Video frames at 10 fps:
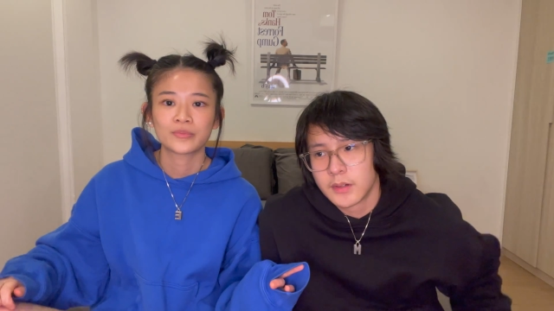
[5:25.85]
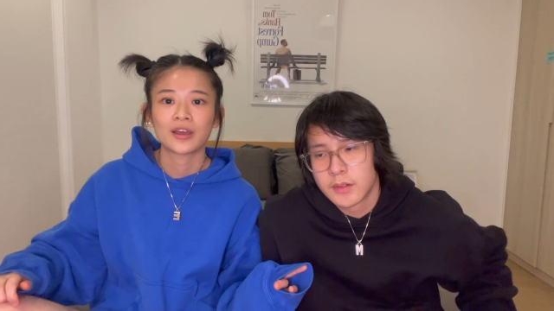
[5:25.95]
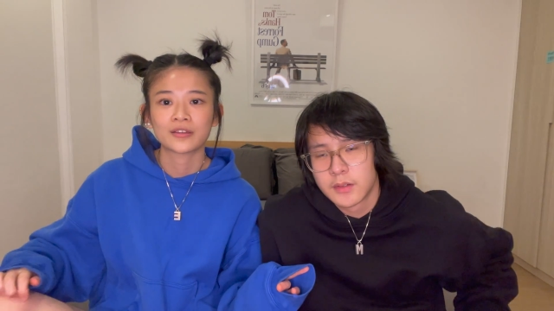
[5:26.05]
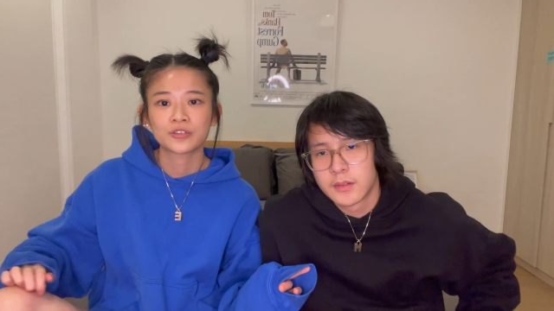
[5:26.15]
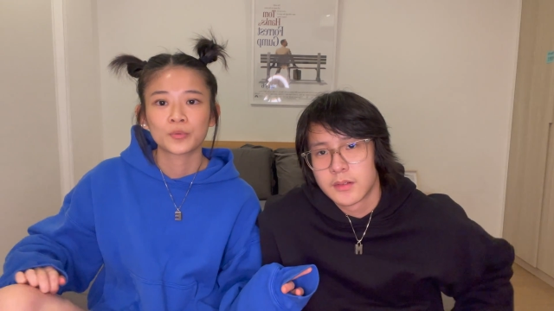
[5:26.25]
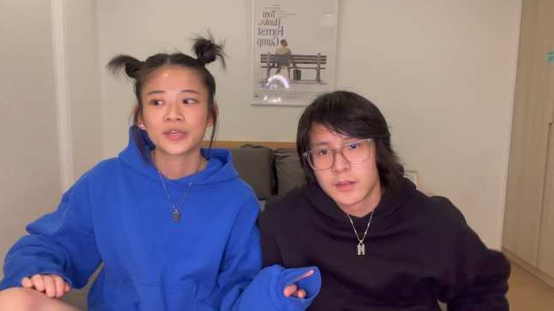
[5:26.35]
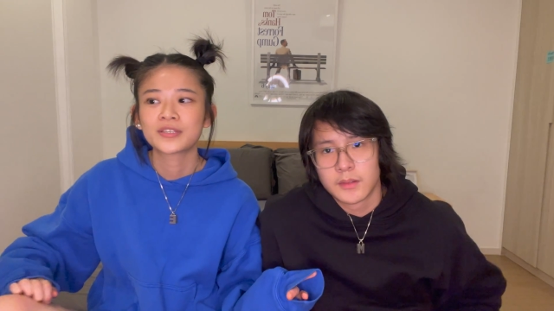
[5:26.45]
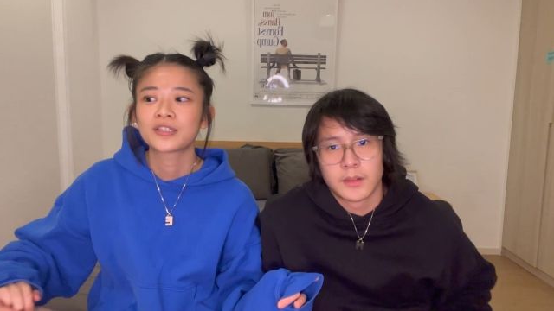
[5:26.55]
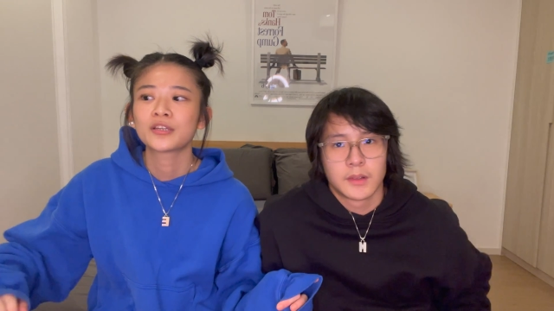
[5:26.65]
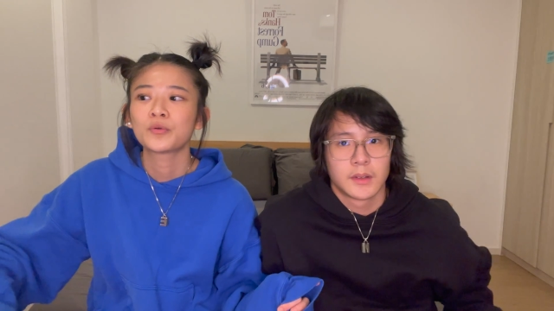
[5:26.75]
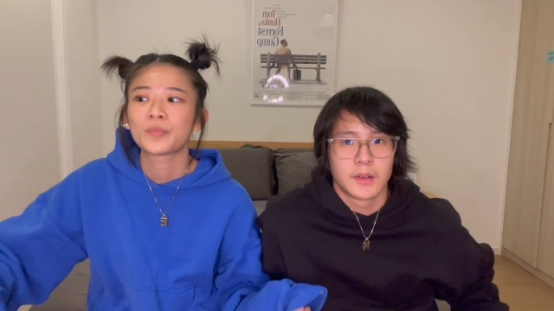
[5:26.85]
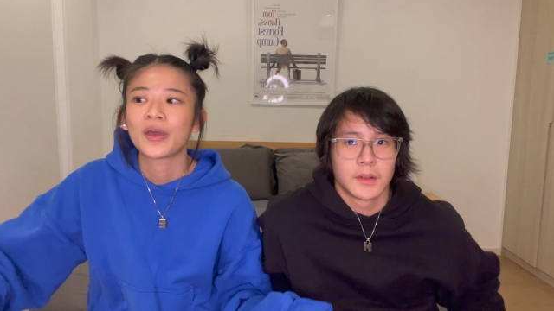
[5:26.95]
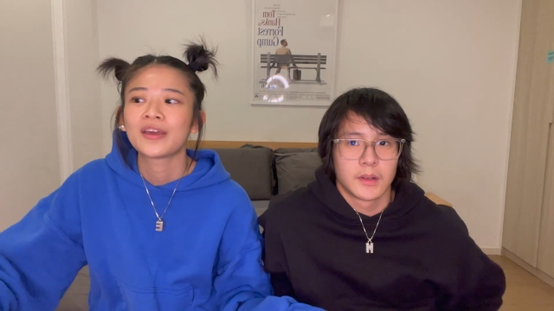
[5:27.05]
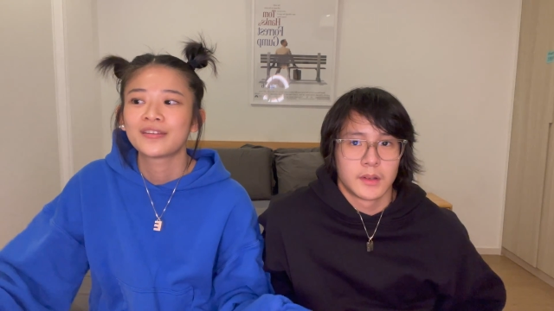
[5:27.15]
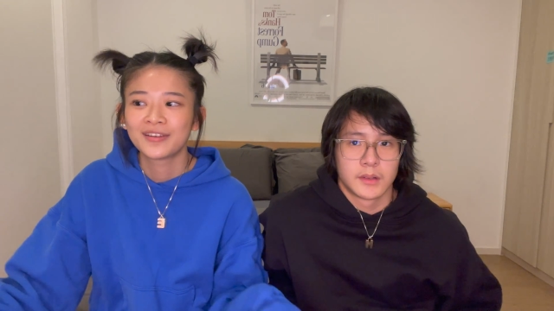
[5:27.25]
Speaker 1: Yeah. So basically, we
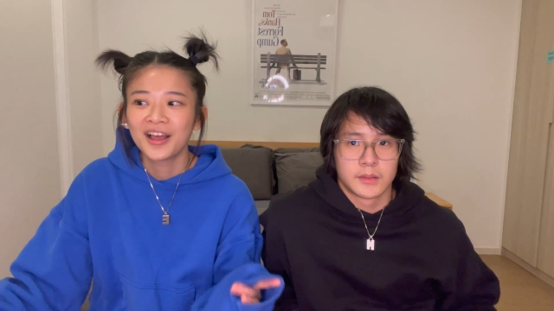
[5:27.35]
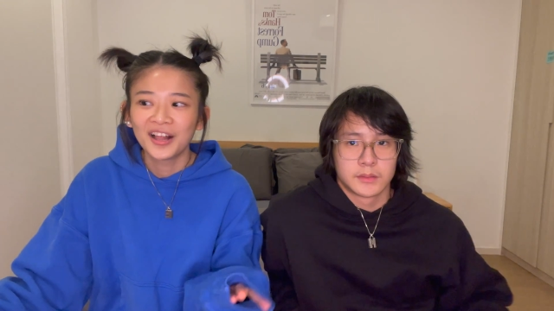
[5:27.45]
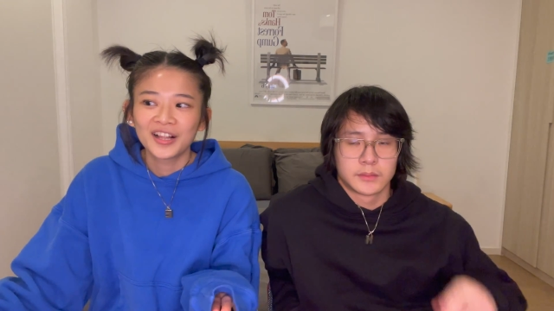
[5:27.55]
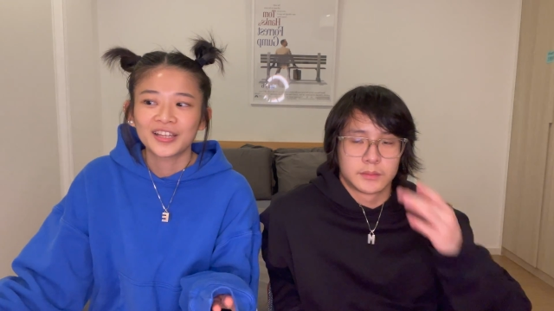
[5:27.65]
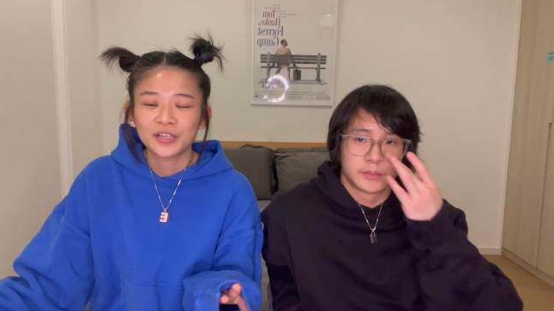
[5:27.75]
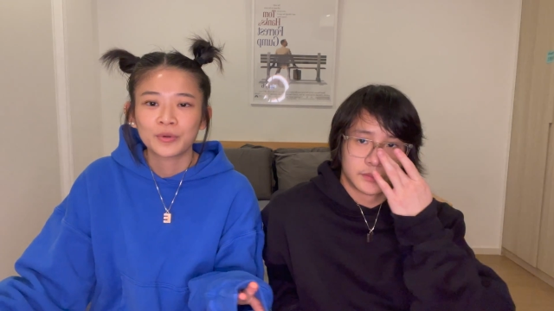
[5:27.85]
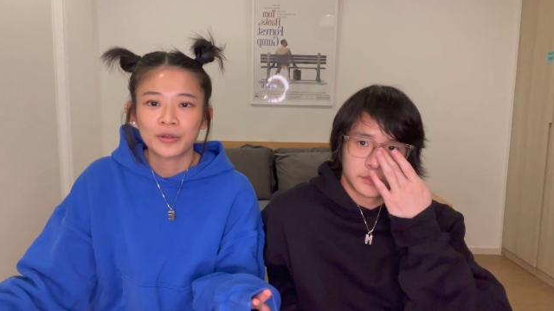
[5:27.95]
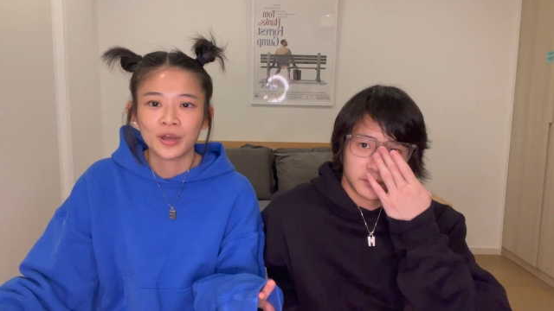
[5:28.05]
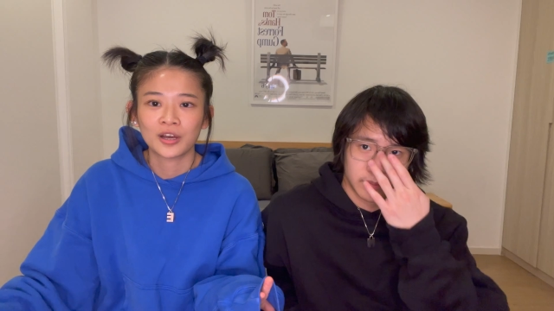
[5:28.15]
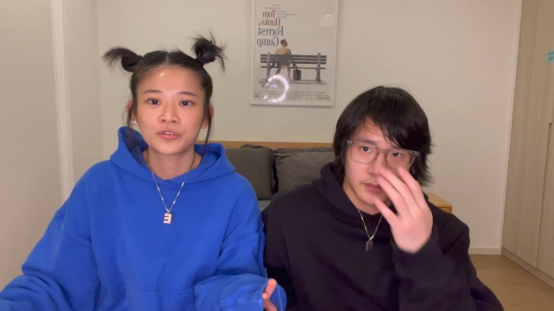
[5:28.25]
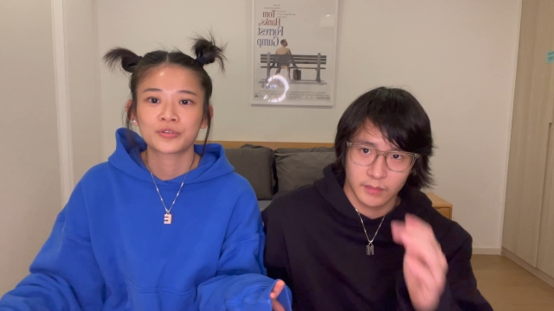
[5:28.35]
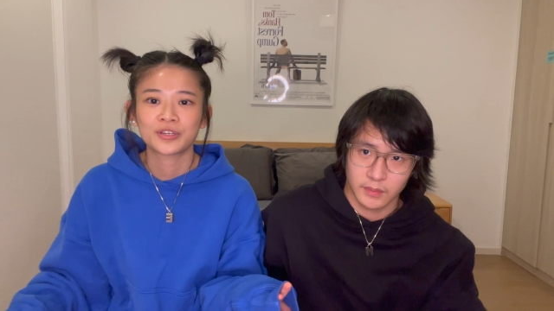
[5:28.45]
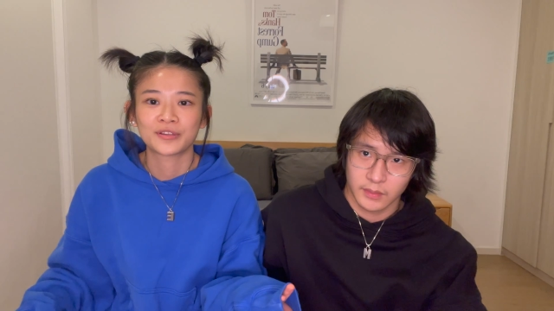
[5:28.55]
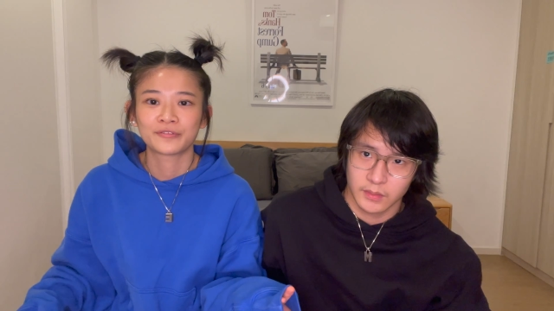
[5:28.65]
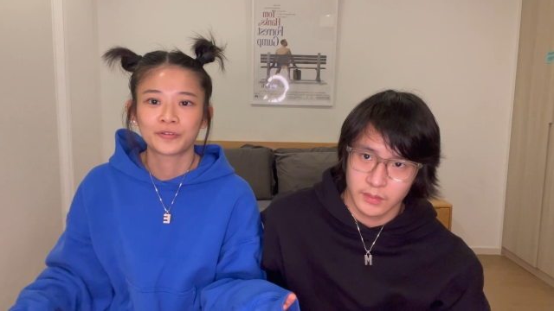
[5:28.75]
paid like around
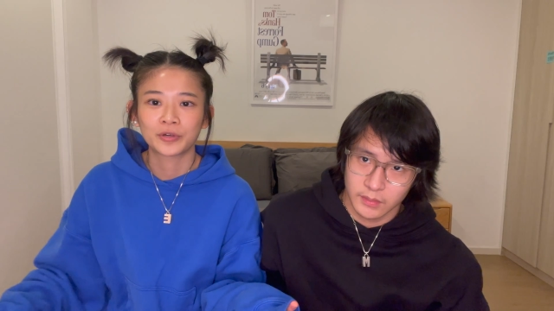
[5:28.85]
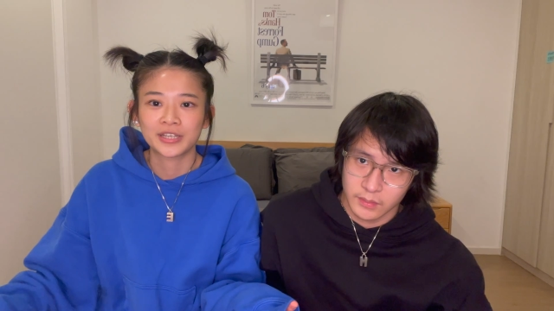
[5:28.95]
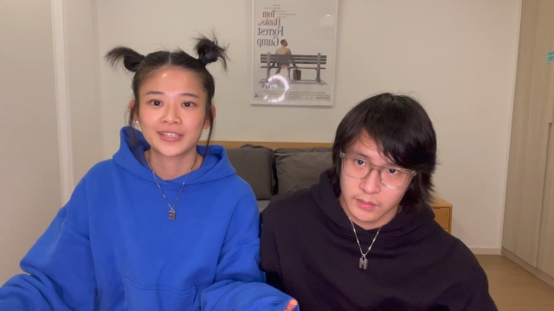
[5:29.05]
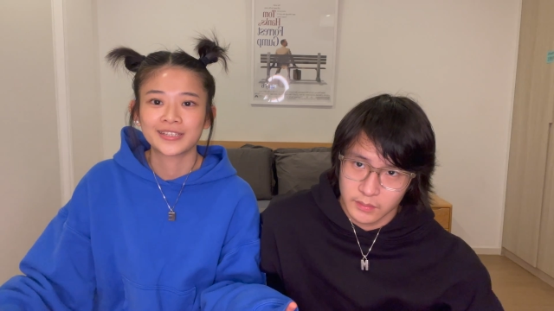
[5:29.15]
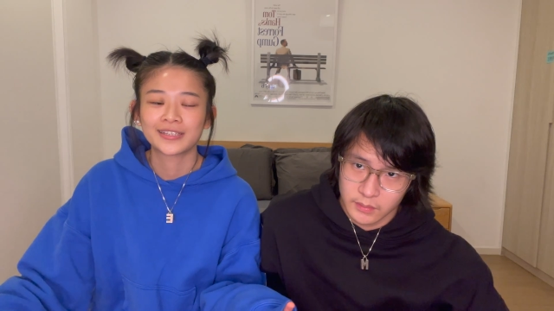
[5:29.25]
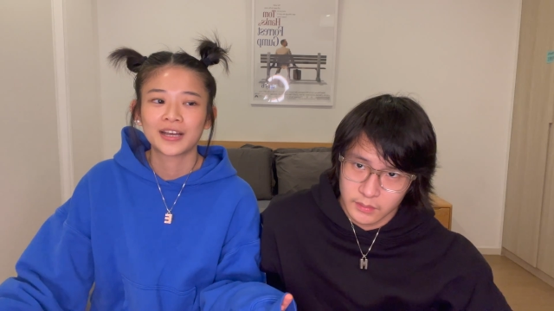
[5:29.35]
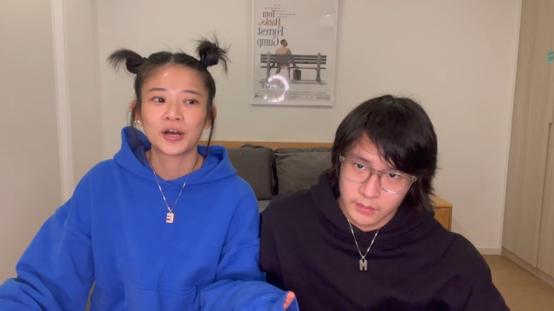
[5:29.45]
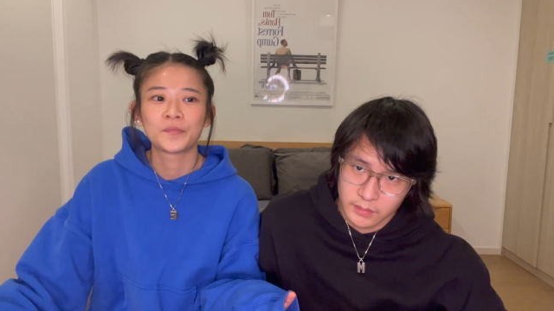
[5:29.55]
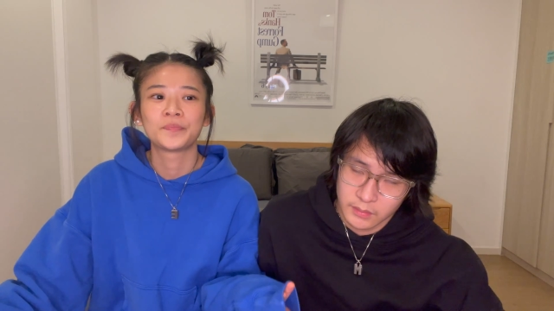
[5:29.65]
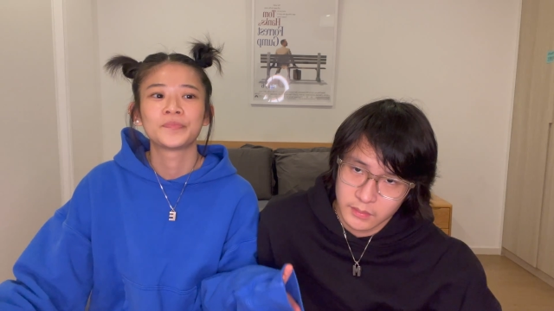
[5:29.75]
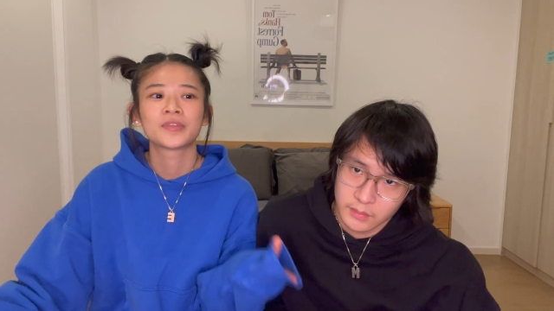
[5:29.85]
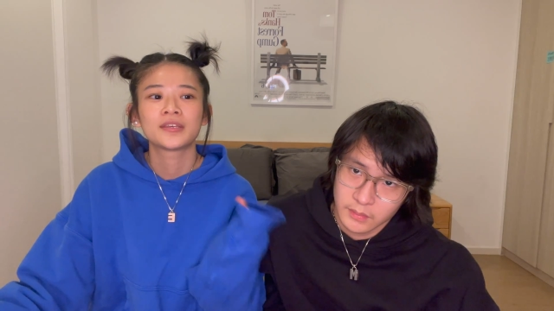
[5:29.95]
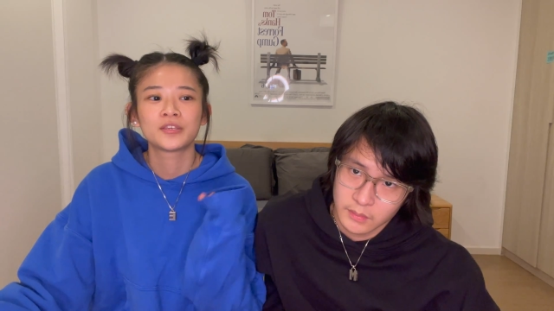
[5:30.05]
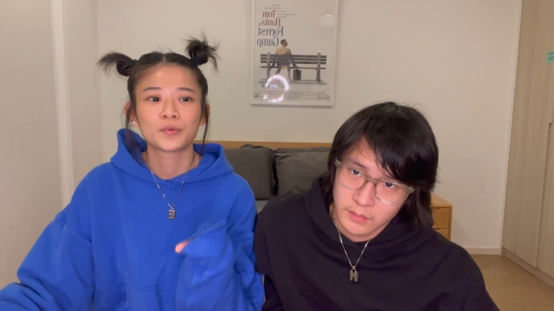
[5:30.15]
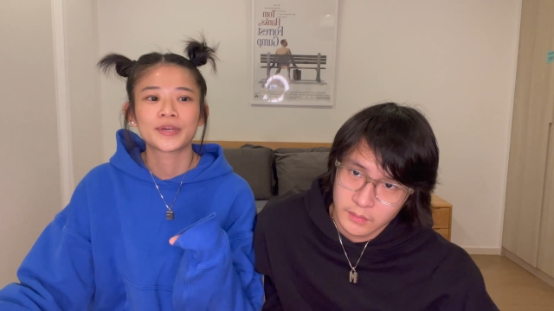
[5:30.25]
140 um,
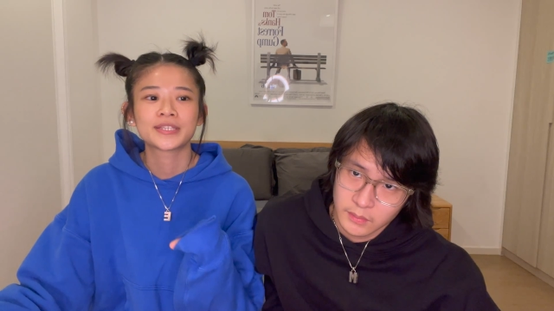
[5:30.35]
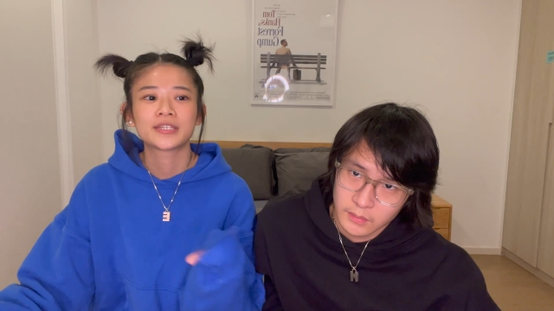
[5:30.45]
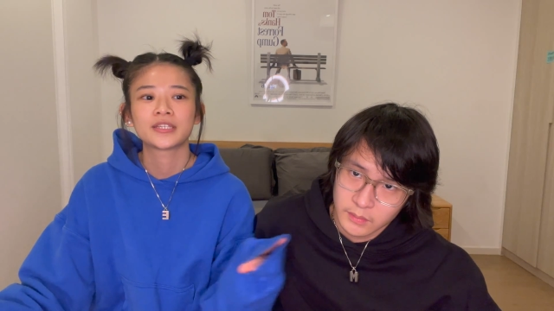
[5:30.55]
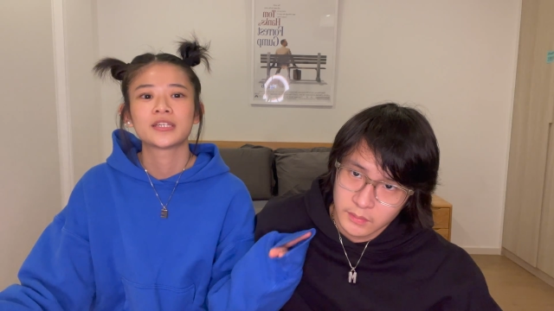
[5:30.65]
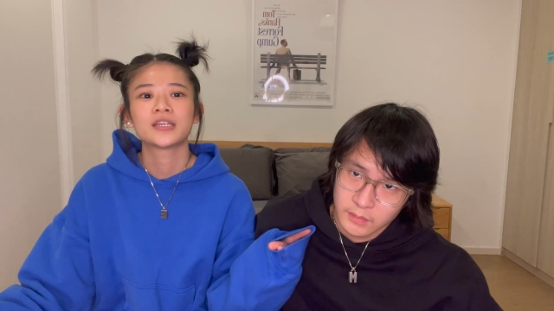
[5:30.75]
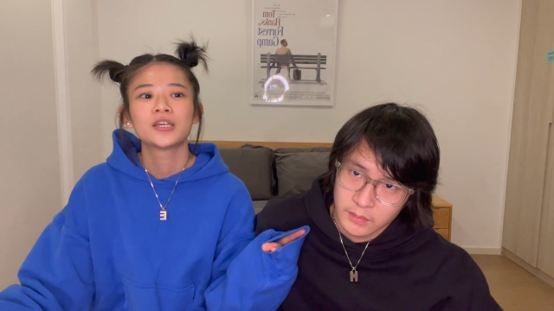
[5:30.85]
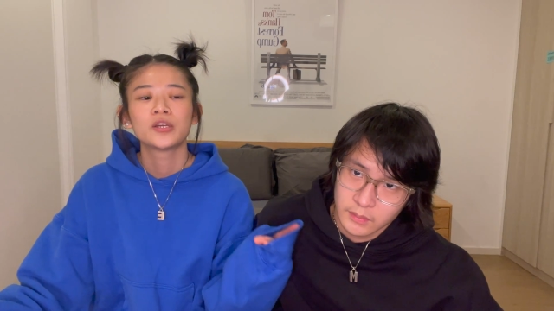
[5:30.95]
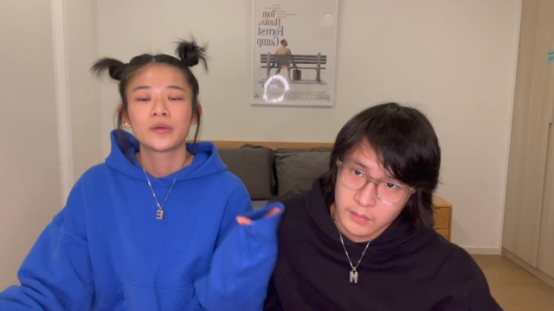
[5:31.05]
USD,